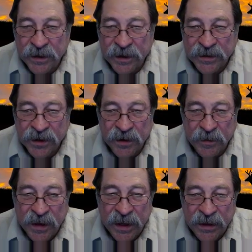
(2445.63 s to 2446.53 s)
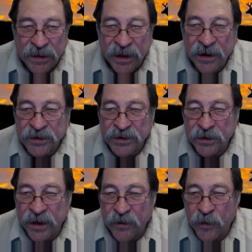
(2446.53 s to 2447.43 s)
It's going to be there. So
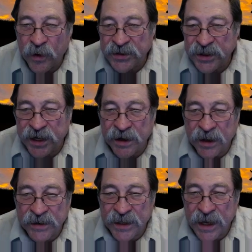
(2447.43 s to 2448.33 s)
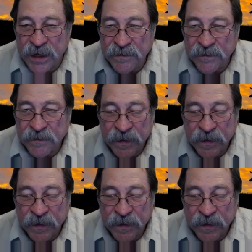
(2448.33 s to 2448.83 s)
now once you get it all done,